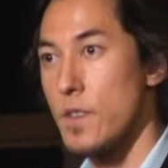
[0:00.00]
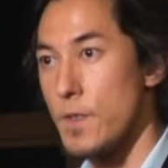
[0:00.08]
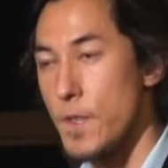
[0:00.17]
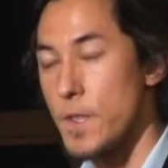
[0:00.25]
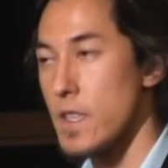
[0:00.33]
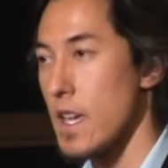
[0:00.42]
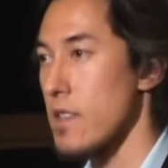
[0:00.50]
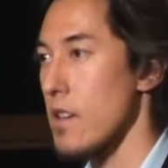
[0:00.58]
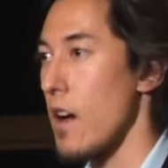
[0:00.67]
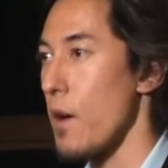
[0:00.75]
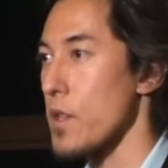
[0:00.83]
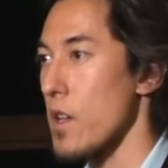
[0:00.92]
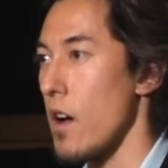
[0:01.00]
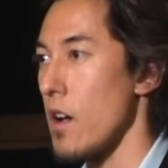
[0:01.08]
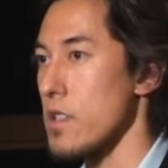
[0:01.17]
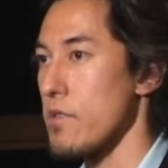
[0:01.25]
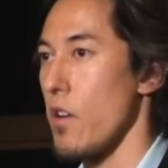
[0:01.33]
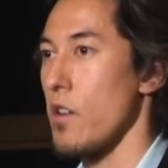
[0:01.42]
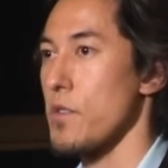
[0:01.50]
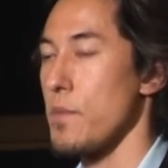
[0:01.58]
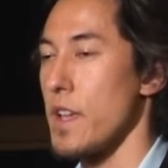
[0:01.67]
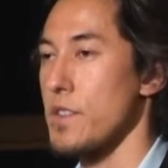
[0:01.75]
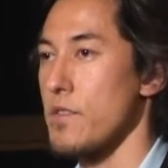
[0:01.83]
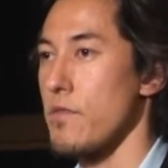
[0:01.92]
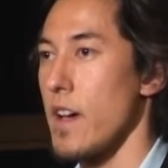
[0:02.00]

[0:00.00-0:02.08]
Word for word: This day, the common cause of all demands your